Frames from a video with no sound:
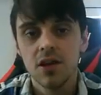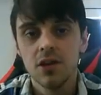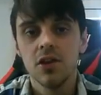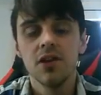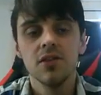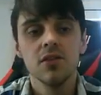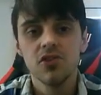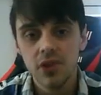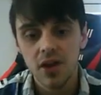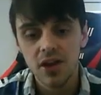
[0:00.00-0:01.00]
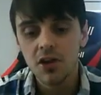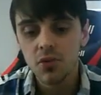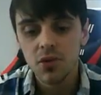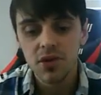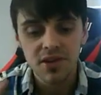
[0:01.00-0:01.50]
You know, there's just
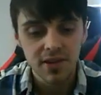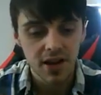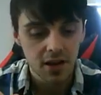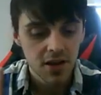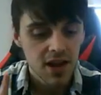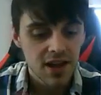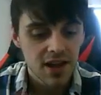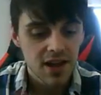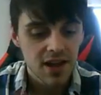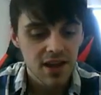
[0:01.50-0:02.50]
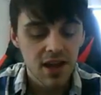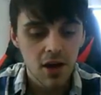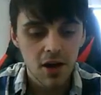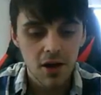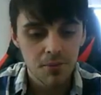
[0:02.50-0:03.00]
enough with this, like,
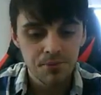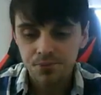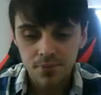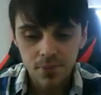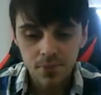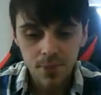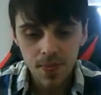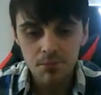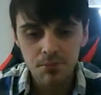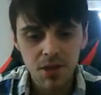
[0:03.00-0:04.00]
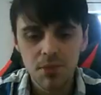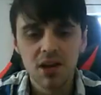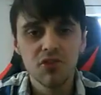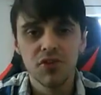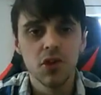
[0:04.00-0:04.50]
make
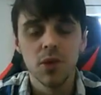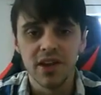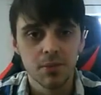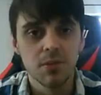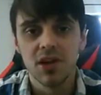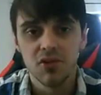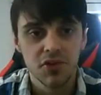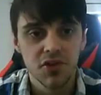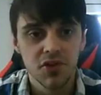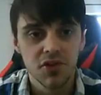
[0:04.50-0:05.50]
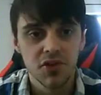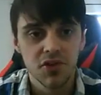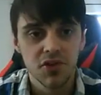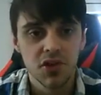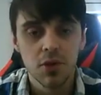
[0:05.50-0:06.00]
money for a few weeks, make money for
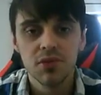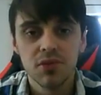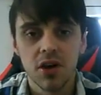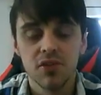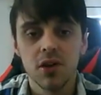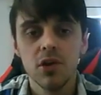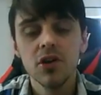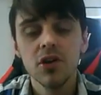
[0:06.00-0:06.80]
a few months kind of thing.